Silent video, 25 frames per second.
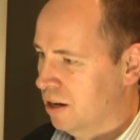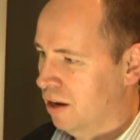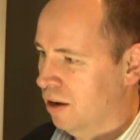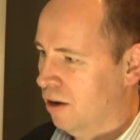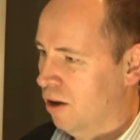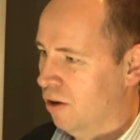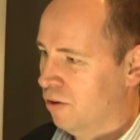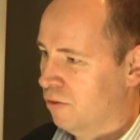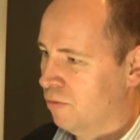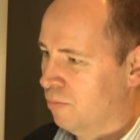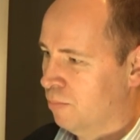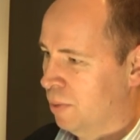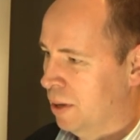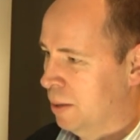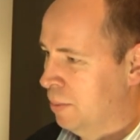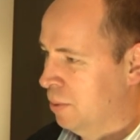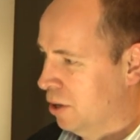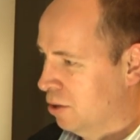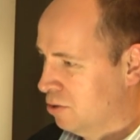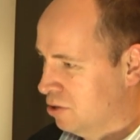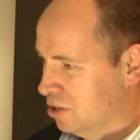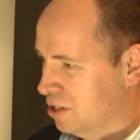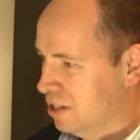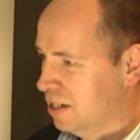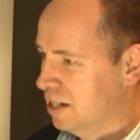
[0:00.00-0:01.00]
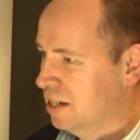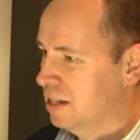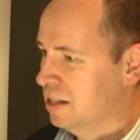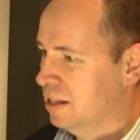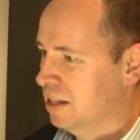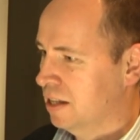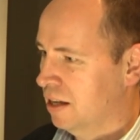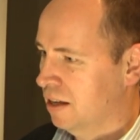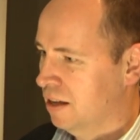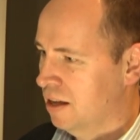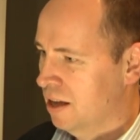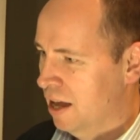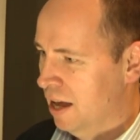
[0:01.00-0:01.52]
A lot of people don't see
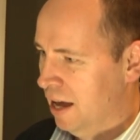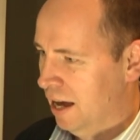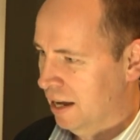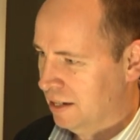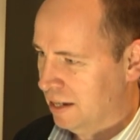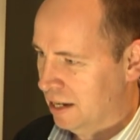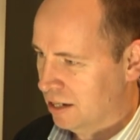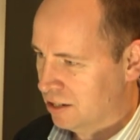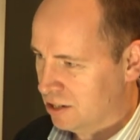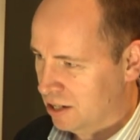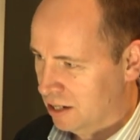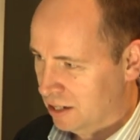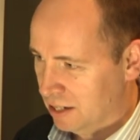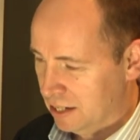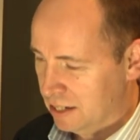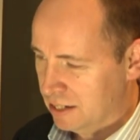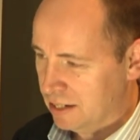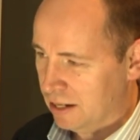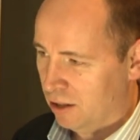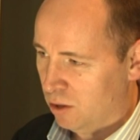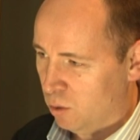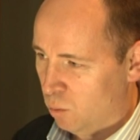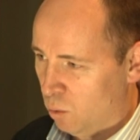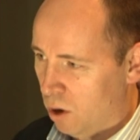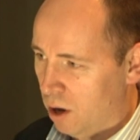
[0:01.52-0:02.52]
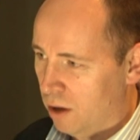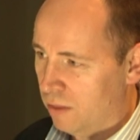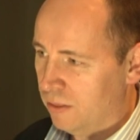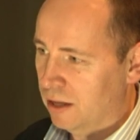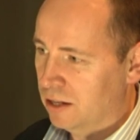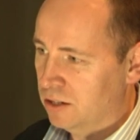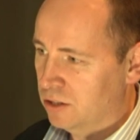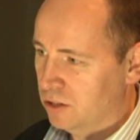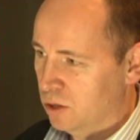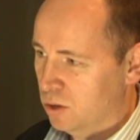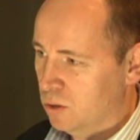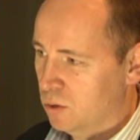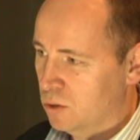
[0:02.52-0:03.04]
the attention to detail, the work they
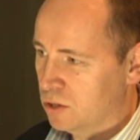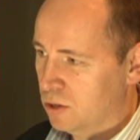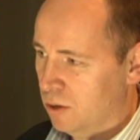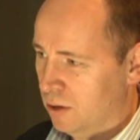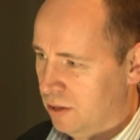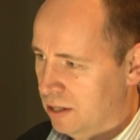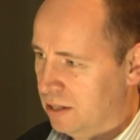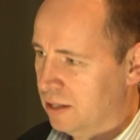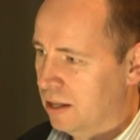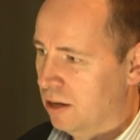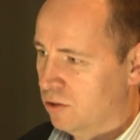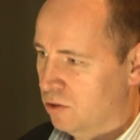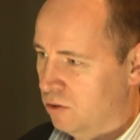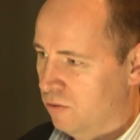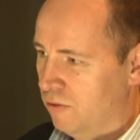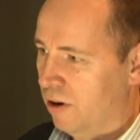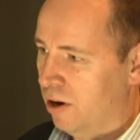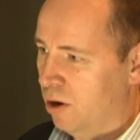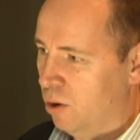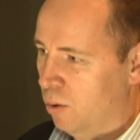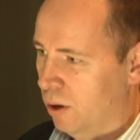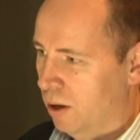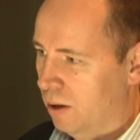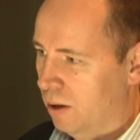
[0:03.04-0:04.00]
do. So I think they'll do very well.